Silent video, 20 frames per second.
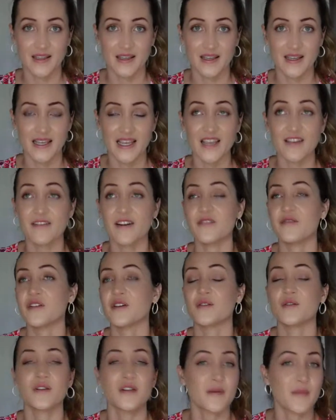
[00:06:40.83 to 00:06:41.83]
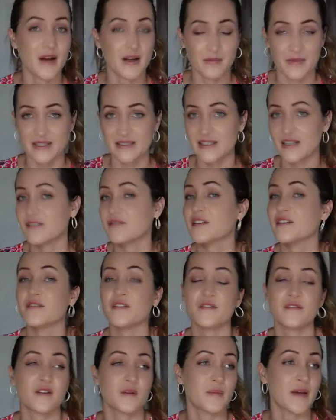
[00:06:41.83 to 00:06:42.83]
If I feel good about myself, if I
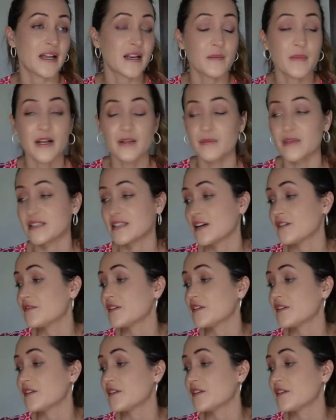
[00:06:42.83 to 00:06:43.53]
feel bad about myself,